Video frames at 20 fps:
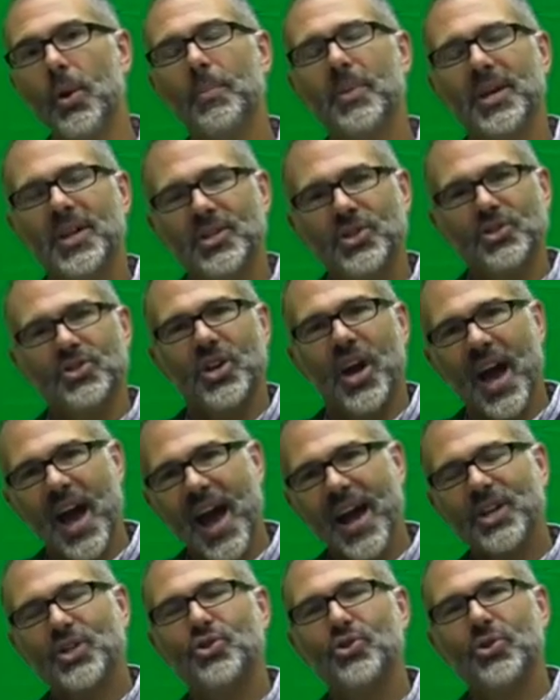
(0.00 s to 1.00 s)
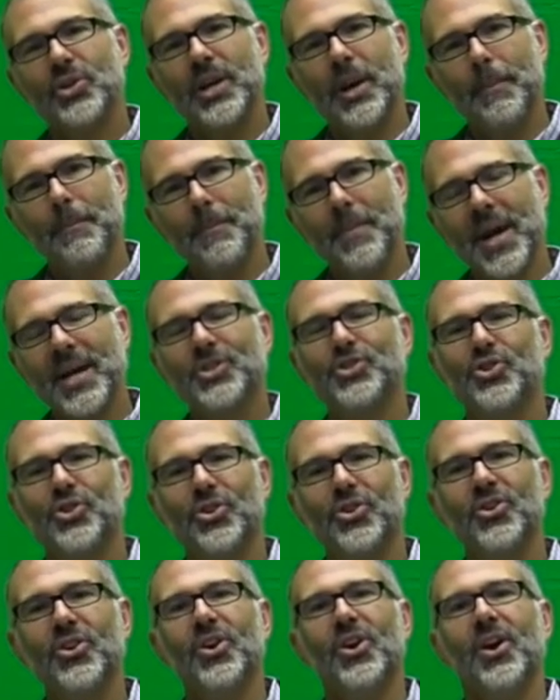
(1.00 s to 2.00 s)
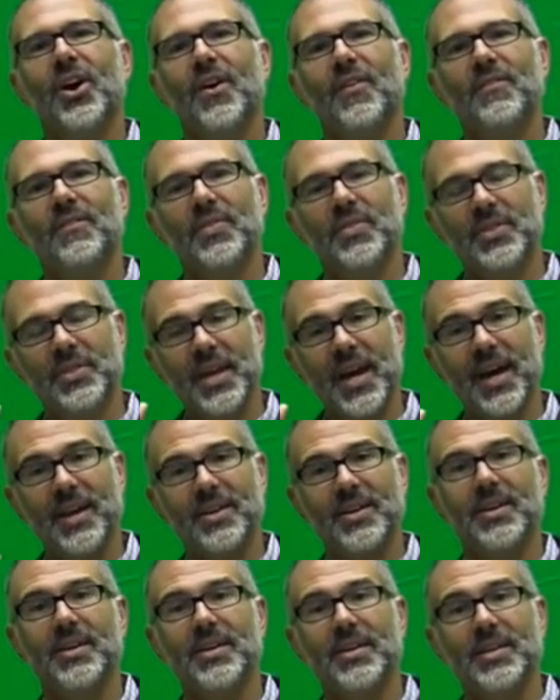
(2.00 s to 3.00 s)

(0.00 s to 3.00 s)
Because there's actually a measure that